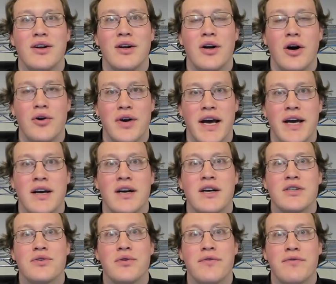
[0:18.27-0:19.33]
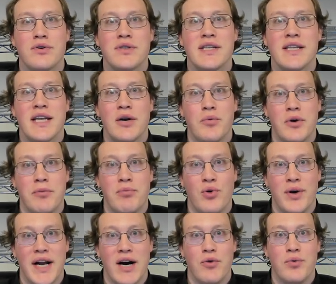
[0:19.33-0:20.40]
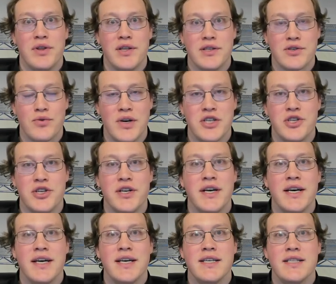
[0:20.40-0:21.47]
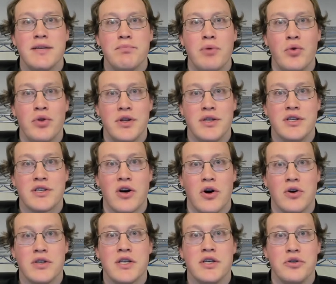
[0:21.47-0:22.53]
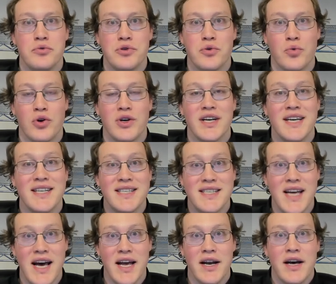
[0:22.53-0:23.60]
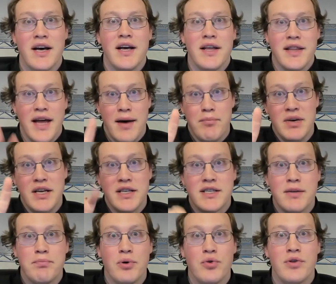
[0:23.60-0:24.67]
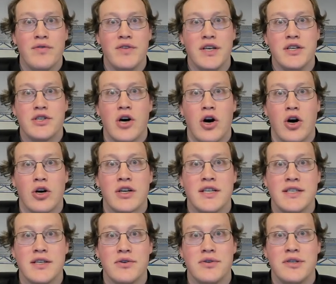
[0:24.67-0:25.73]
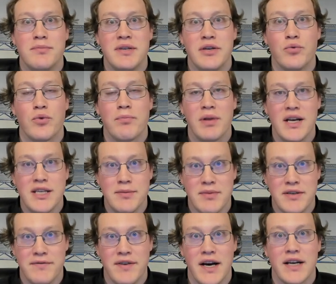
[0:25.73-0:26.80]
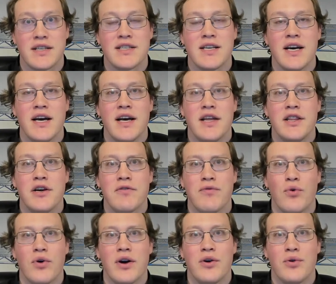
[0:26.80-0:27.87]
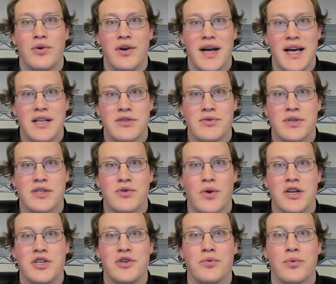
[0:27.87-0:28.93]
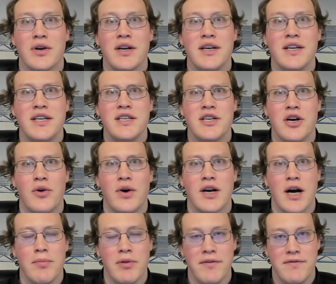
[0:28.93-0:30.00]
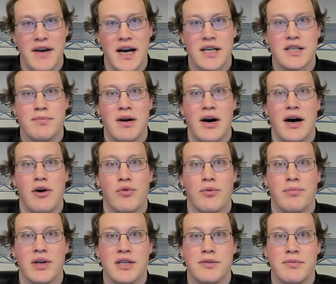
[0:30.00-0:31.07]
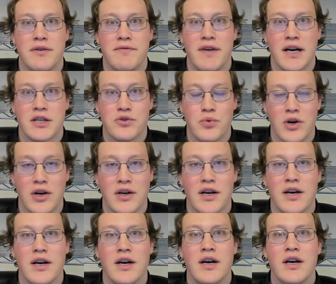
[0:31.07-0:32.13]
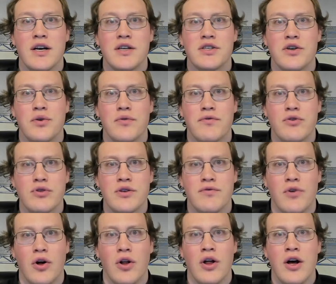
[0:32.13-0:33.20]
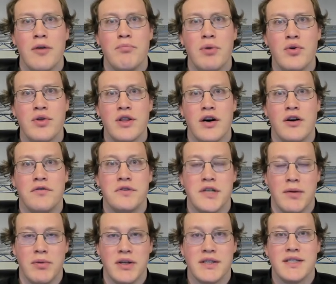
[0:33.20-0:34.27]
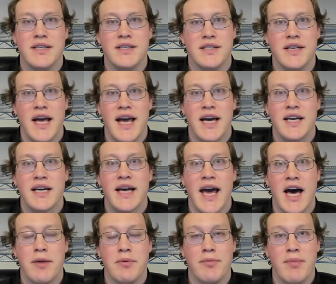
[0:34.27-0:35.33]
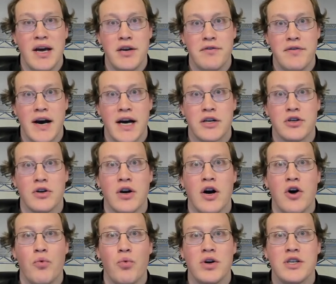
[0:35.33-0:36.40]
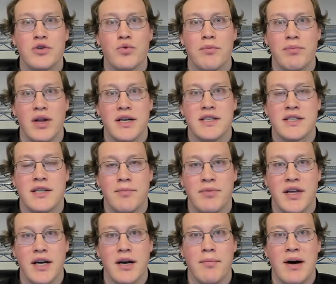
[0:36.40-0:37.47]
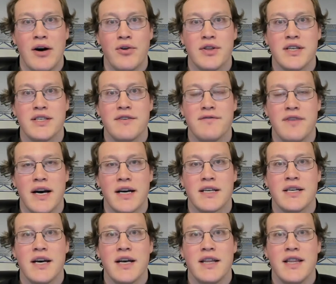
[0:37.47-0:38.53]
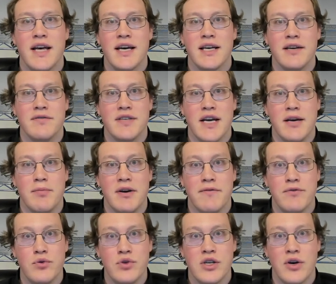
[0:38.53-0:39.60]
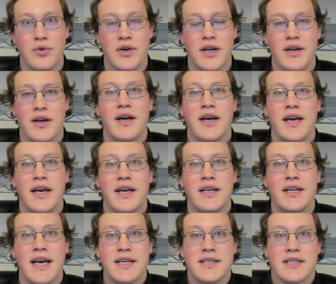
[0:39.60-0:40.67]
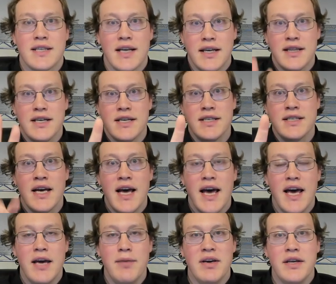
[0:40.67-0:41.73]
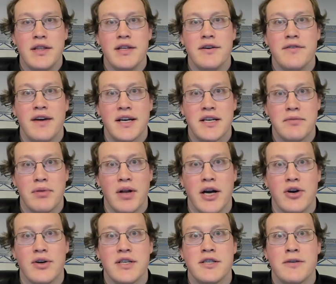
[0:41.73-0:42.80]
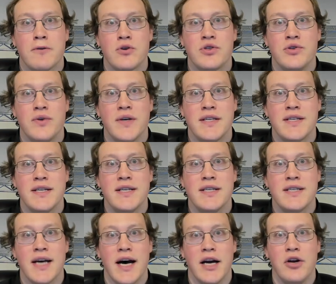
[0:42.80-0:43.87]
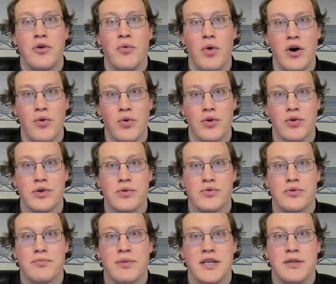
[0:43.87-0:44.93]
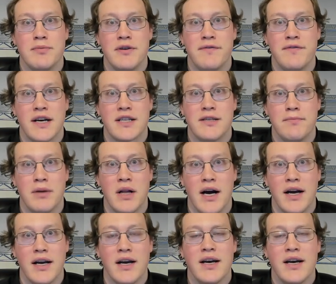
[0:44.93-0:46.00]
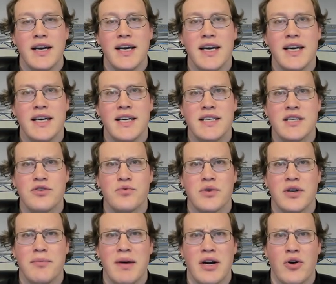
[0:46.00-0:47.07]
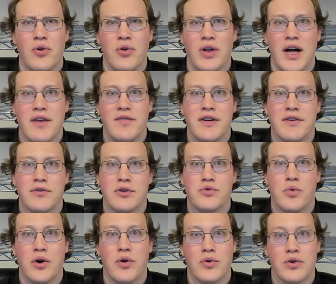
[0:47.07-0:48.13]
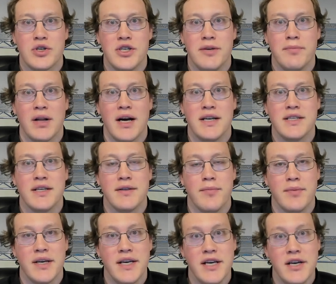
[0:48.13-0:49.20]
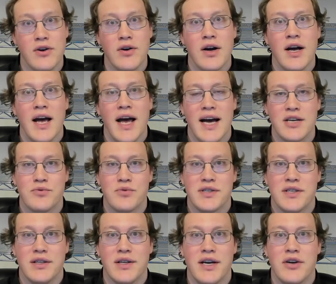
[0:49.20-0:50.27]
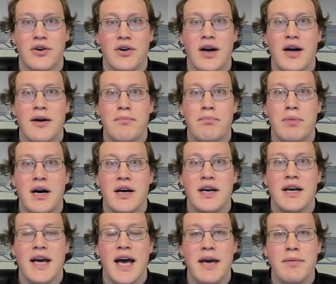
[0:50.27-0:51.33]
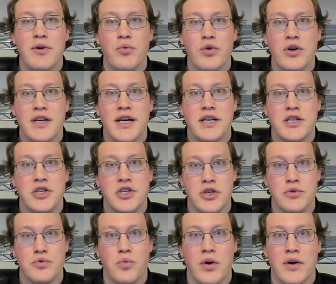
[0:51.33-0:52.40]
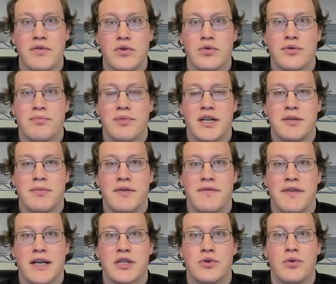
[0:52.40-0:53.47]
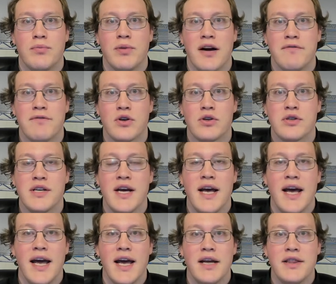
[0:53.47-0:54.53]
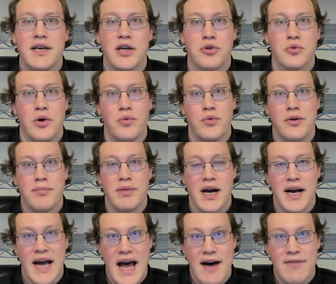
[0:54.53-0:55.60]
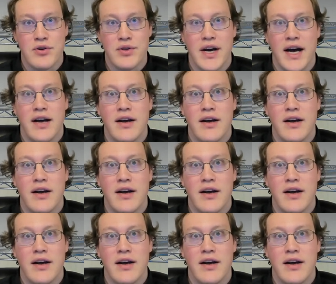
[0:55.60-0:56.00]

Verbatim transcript: Okay, so the first thing that I want to point out with this question is that both of these cards use the word instead. That means that both of these are considered to be replacement effects. Therefore, in order to answer this question, we're going to need to know a couple of facts about how replacement effects work. So first of all, both of Doubling Season and Academy Manufactor want to replace something about this effect that gives Amy a food token. In cases like this, Amy, the affected player, is the person who gets to decide what order those replacement effects apply. It doesn't really make a whole lot of difference what order she applies them here, as we'll see later, but Amy would get to choose one of those replacement effects to apply first, and the other one would apply after that.